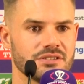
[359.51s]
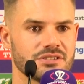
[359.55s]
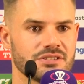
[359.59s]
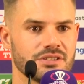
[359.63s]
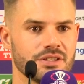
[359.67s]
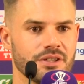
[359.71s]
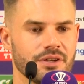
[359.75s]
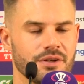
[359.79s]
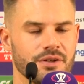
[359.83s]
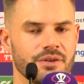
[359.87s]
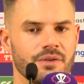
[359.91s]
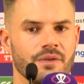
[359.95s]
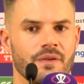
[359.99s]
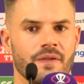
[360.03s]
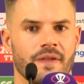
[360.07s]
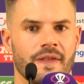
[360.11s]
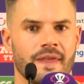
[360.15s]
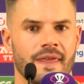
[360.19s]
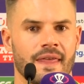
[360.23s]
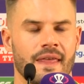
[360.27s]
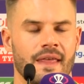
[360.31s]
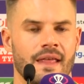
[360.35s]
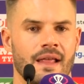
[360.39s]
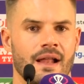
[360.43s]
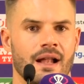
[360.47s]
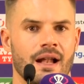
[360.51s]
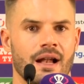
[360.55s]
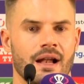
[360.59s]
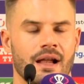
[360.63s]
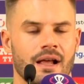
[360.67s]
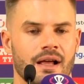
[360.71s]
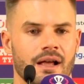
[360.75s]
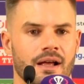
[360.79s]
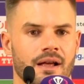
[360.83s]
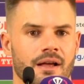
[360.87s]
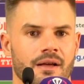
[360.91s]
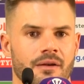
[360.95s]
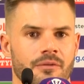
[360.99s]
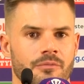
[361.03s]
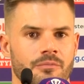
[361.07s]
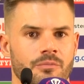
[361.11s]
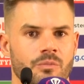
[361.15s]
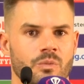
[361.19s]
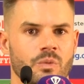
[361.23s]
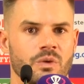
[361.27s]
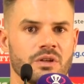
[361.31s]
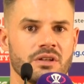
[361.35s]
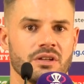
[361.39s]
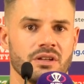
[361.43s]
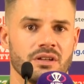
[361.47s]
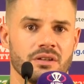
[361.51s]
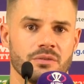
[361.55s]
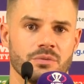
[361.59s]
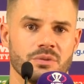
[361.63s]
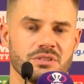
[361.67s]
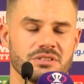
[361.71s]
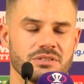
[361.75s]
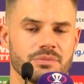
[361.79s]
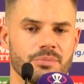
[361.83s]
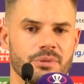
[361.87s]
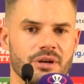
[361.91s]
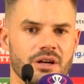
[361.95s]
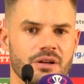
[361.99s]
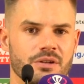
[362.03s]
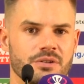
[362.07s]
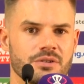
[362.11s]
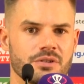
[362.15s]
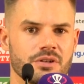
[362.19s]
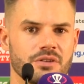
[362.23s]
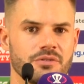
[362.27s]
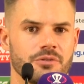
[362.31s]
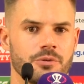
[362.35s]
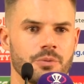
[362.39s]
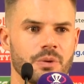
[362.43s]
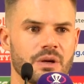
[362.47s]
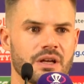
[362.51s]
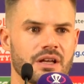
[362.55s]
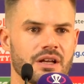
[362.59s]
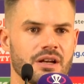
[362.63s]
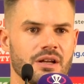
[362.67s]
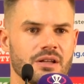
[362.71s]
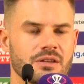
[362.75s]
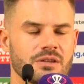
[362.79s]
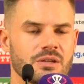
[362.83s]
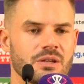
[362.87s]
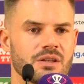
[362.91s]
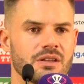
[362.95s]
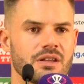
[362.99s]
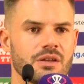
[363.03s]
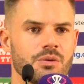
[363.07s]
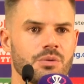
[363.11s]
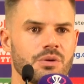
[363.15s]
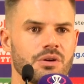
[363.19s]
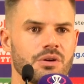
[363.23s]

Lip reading: So it was a belter of a wicket. I think there